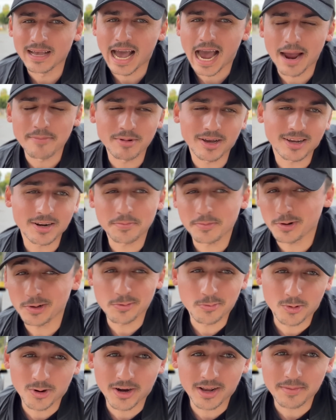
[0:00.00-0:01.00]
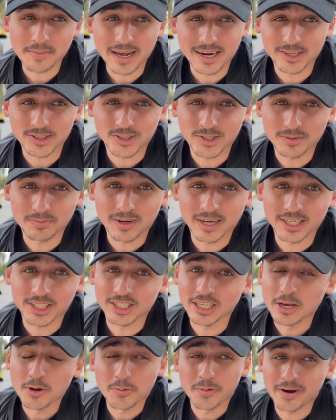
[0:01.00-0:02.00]
I'm not gonna be worrying about it too much.
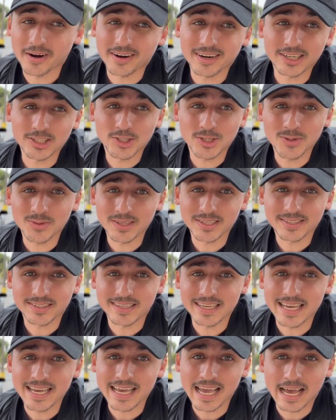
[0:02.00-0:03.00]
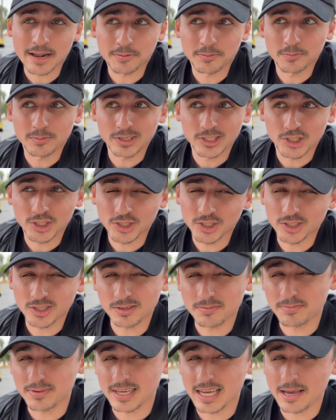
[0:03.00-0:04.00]
We are gonna tune this thing and we
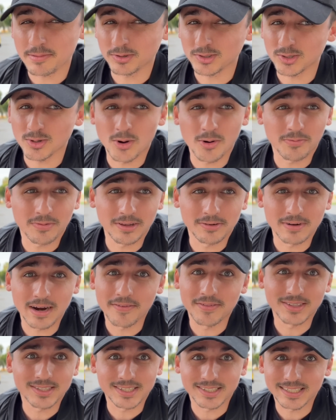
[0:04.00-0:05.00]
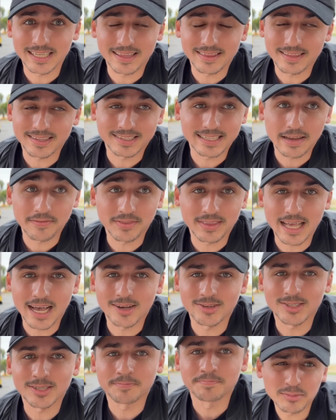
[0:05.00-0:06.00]
should be able to hopefully rev it to
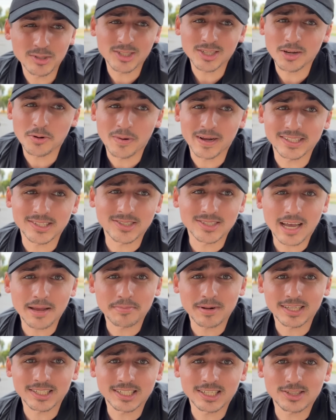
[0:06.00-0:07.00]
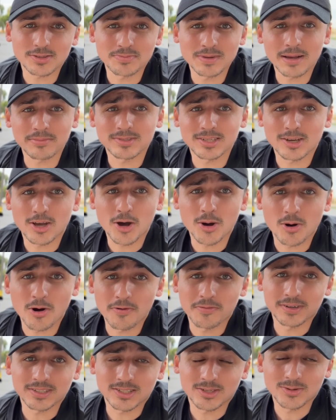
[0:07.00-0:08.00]
7,000. I'm just gonna wait till Top Notch hits me up to go
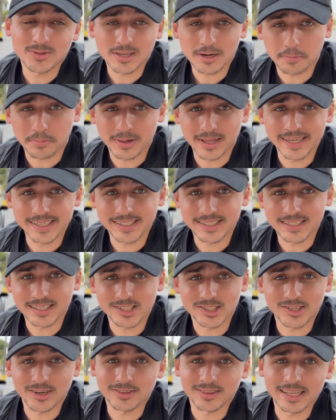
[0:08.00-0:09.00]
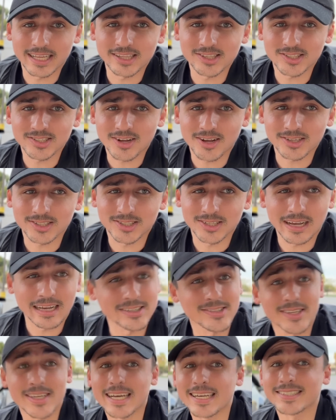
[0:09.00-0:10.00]
over to their place to start the install, so I'll
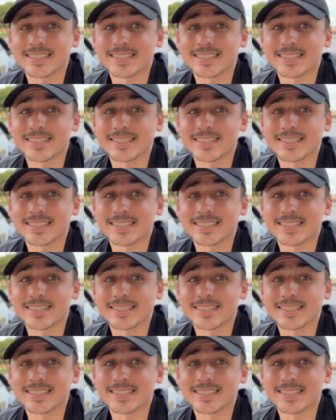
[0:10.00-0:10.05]
see you guys